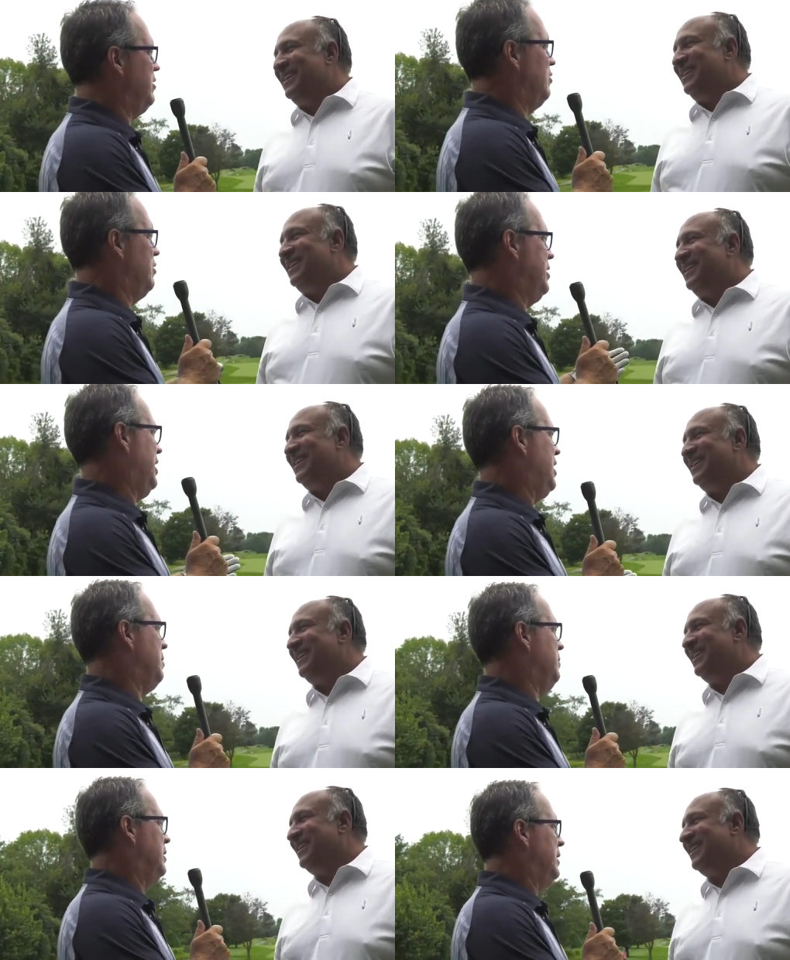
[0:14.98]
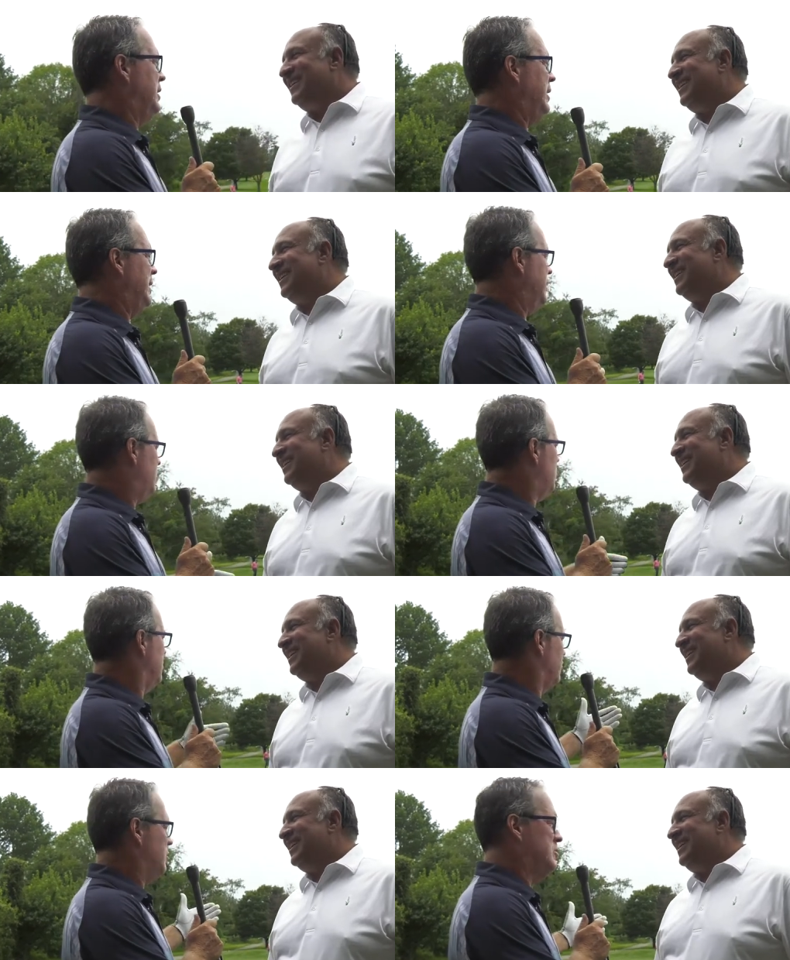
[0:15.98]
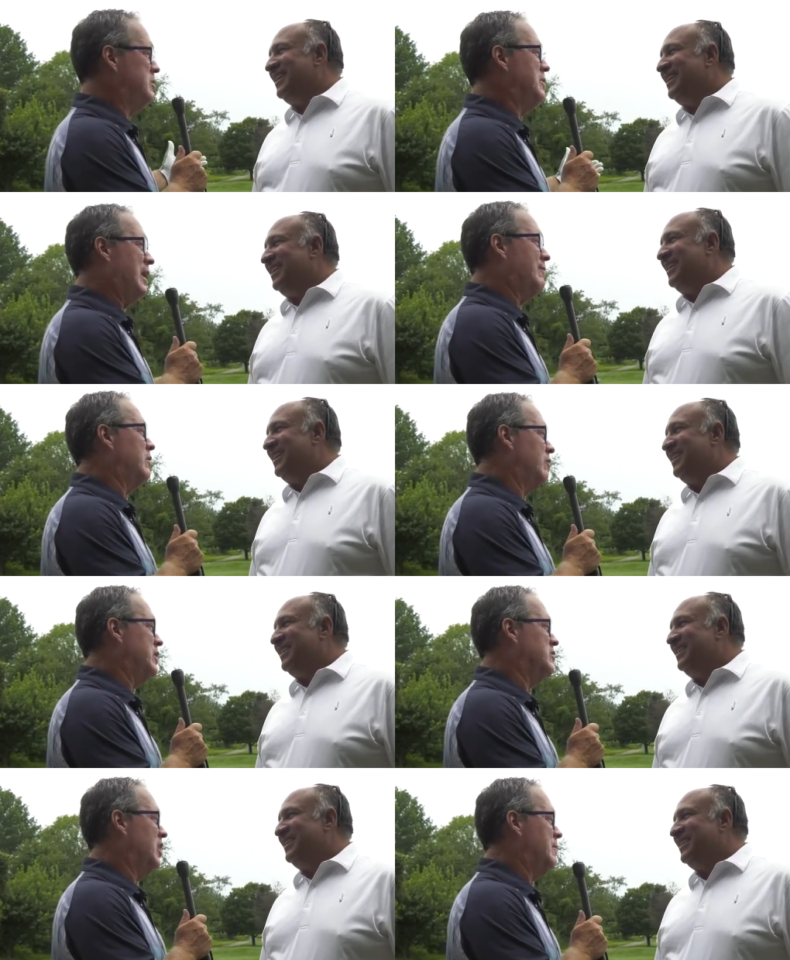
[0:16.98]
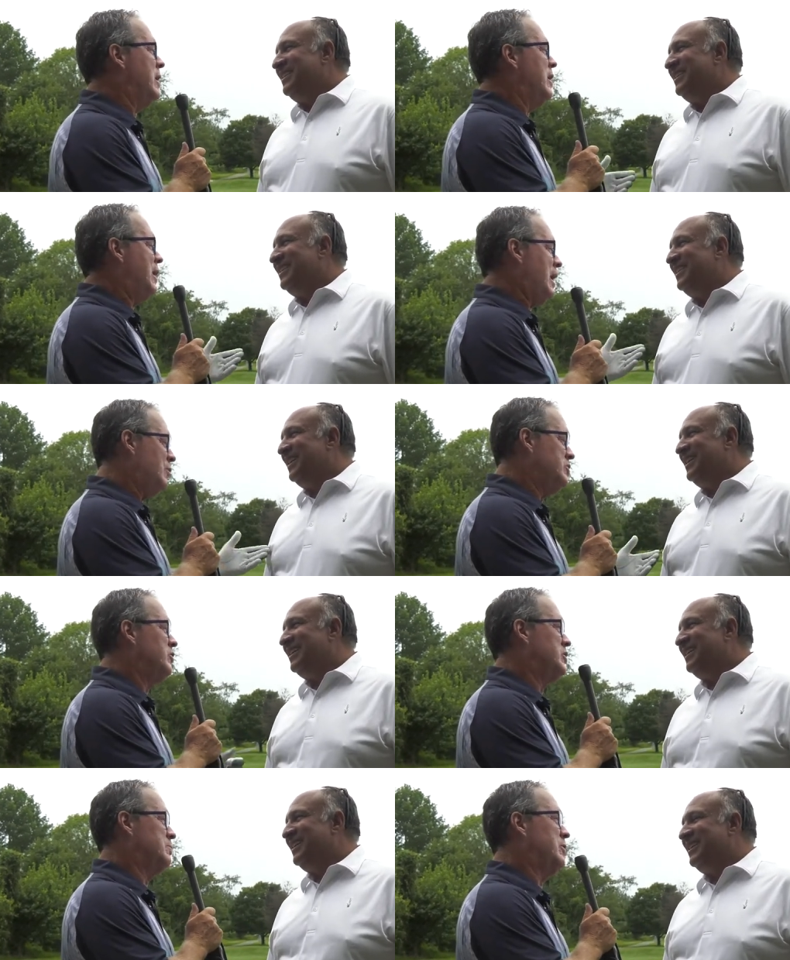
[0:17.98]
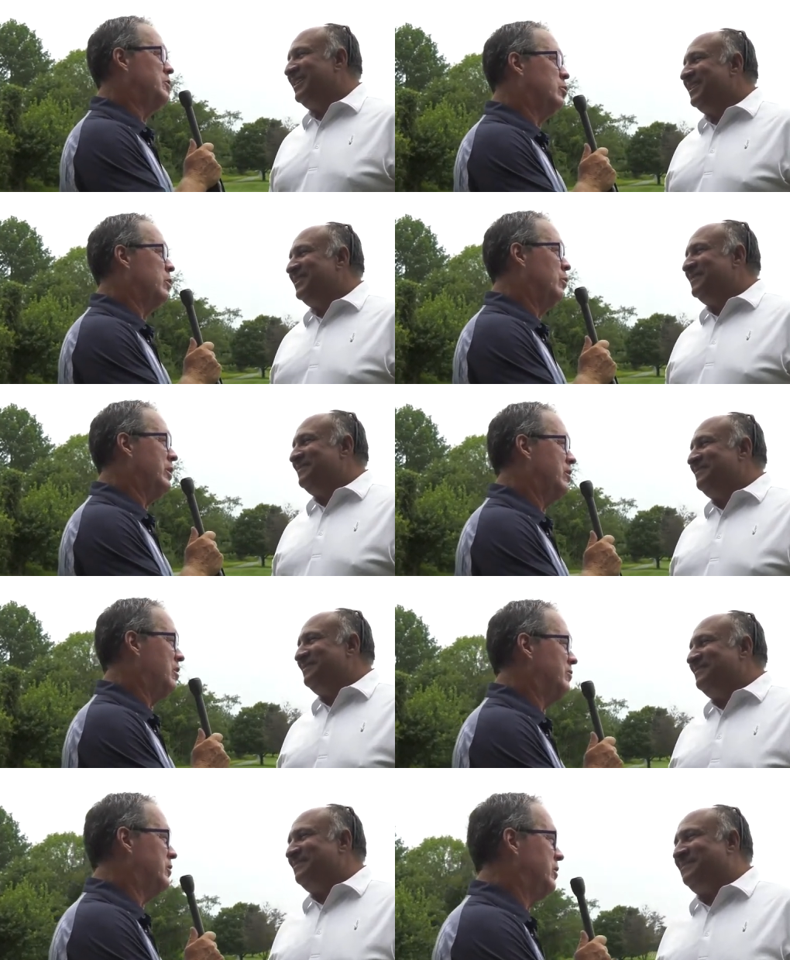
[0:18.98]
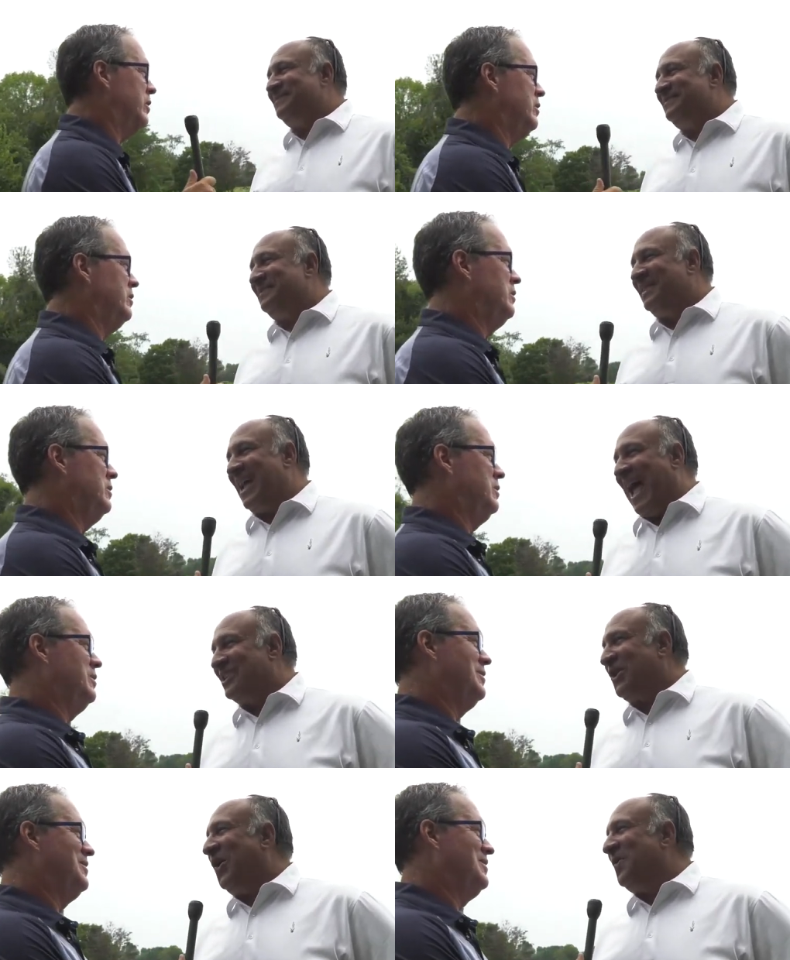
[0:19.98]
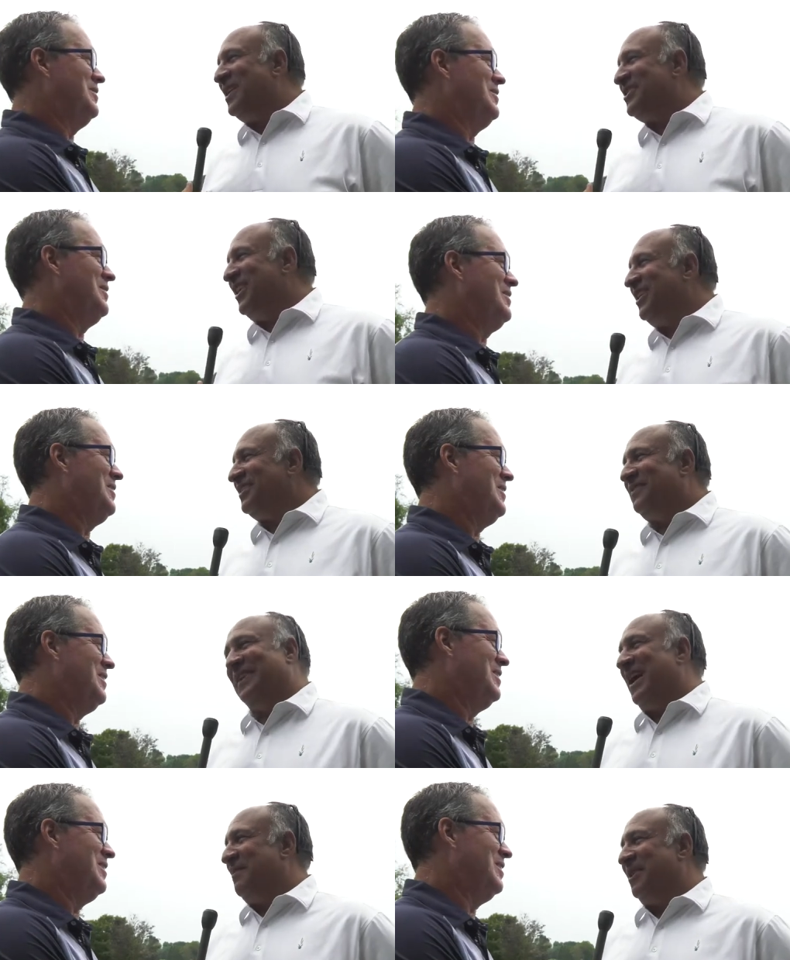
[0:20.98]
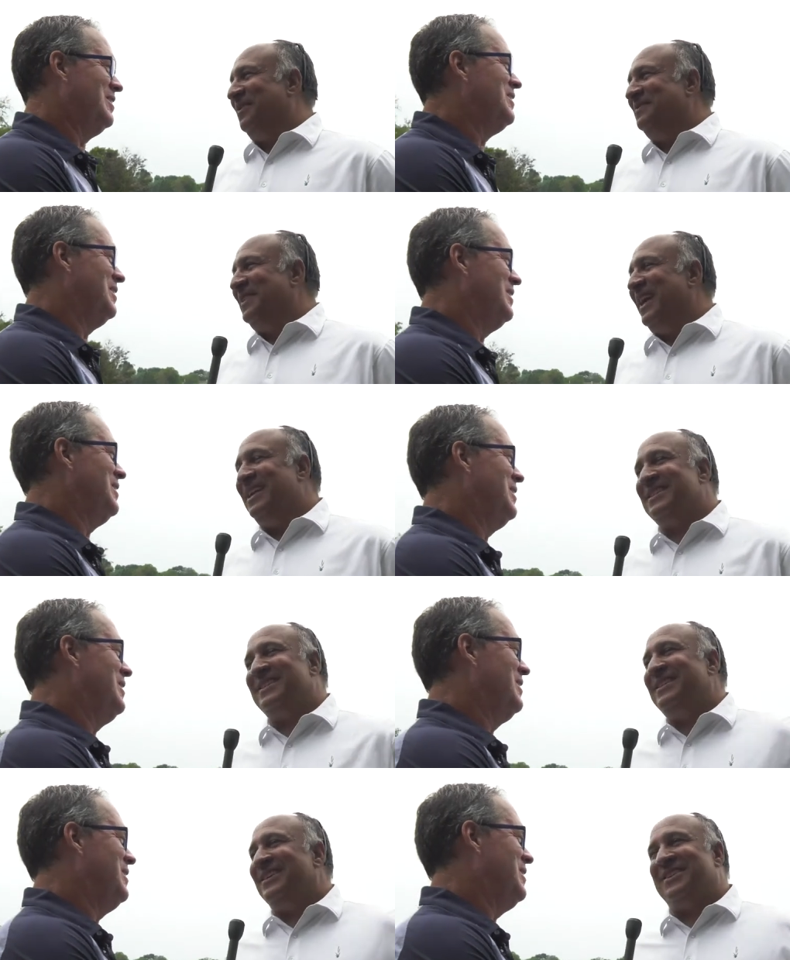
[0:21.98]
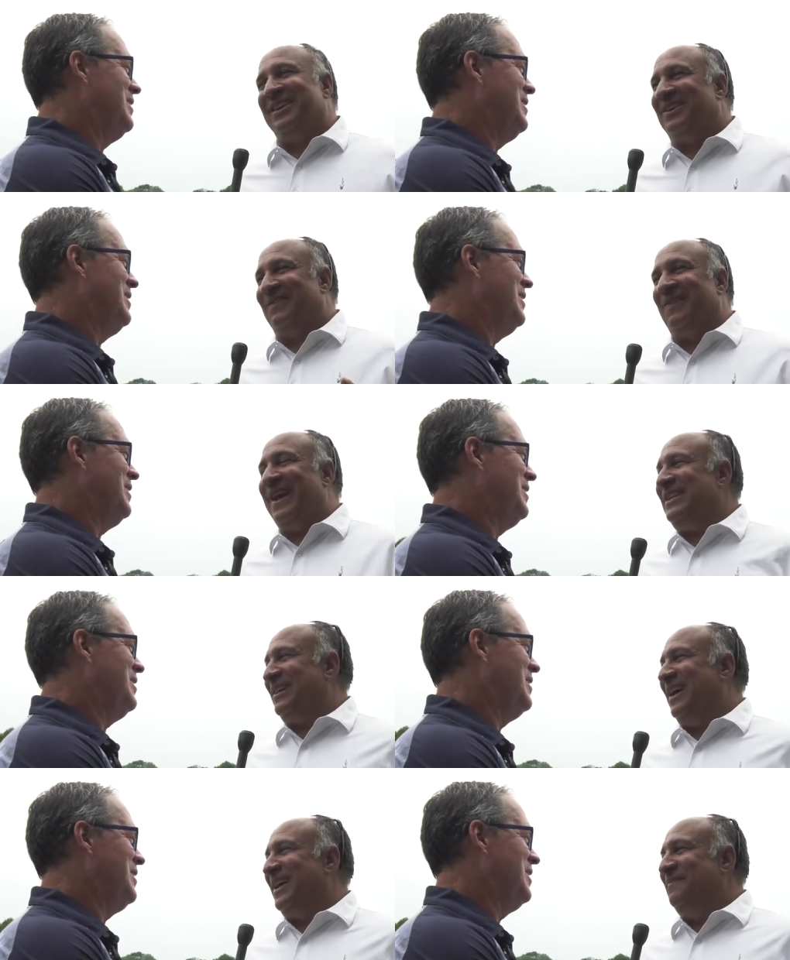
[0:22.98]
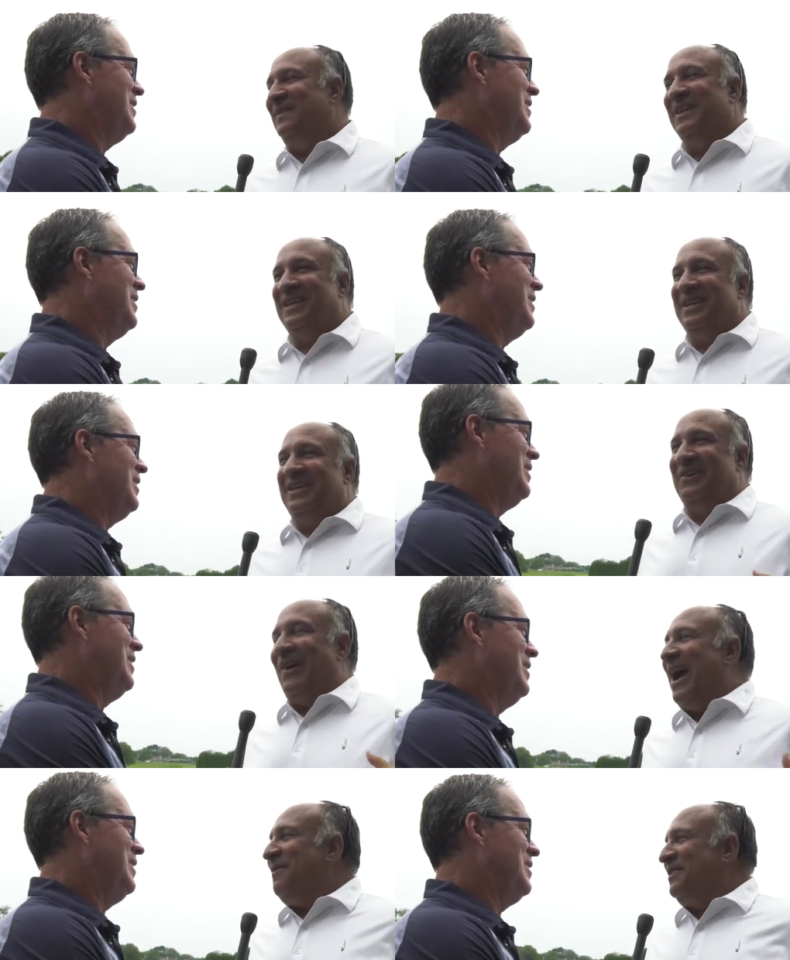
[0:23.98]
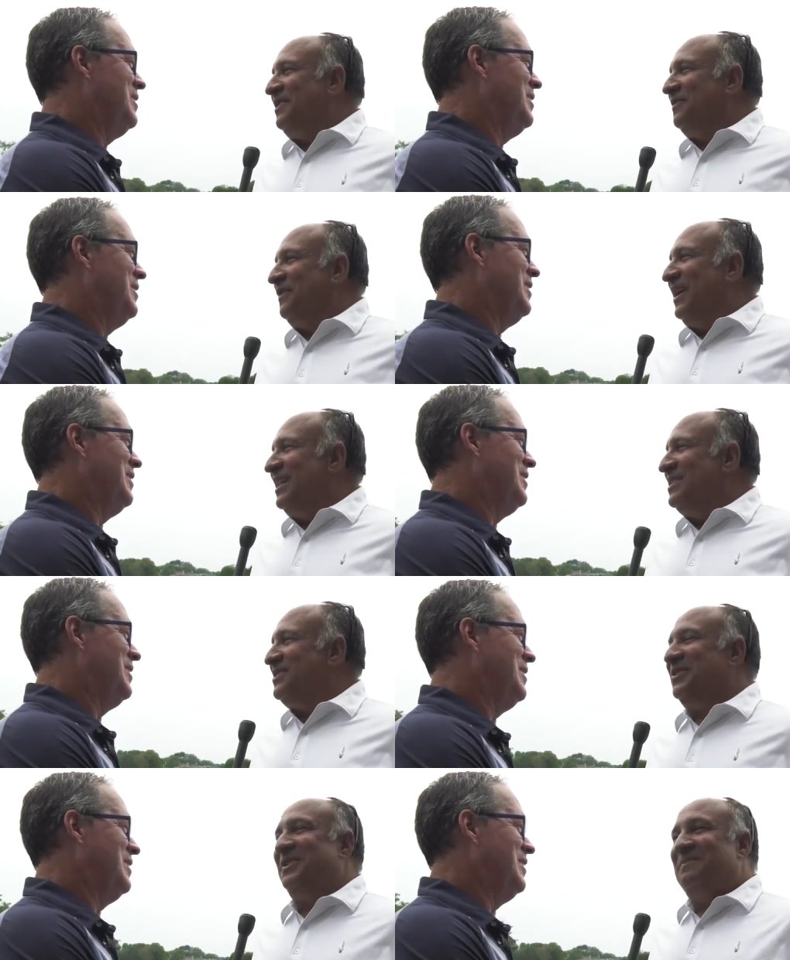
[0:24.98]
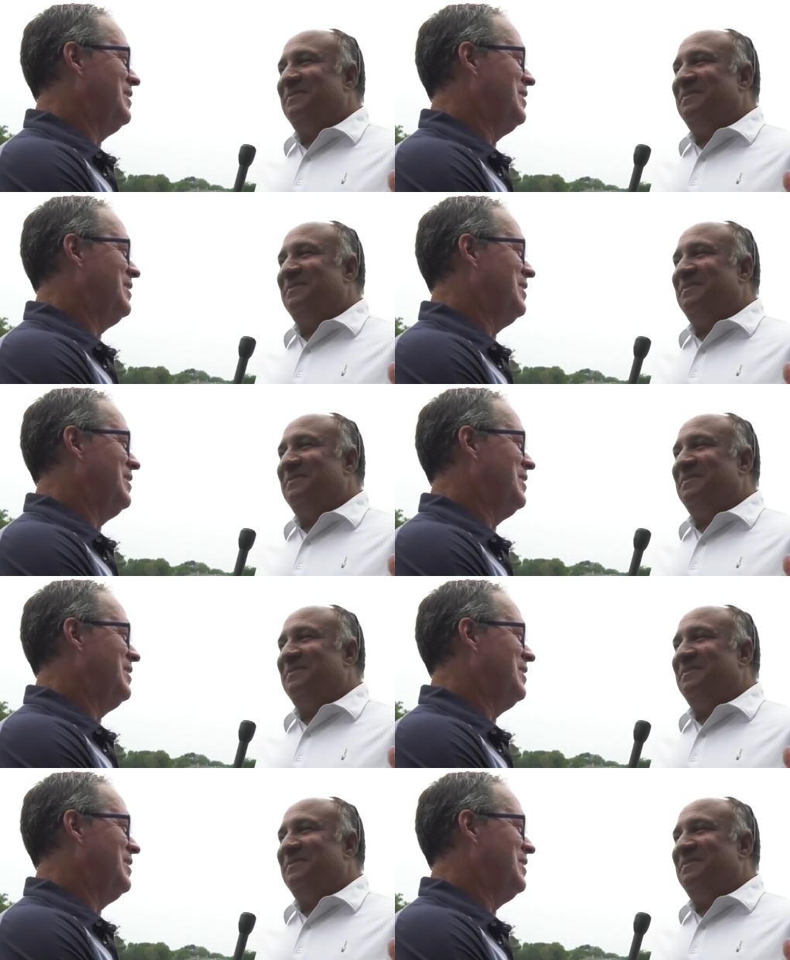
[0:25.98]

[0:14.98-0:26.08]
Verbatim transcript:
Speaker 1: your game, and the whole group seemed to have a great time. How was your experience with winning golf, Tony?
Speaker 2: As always, Doug, phenomenal. It's just a great time. You're out with your friends or your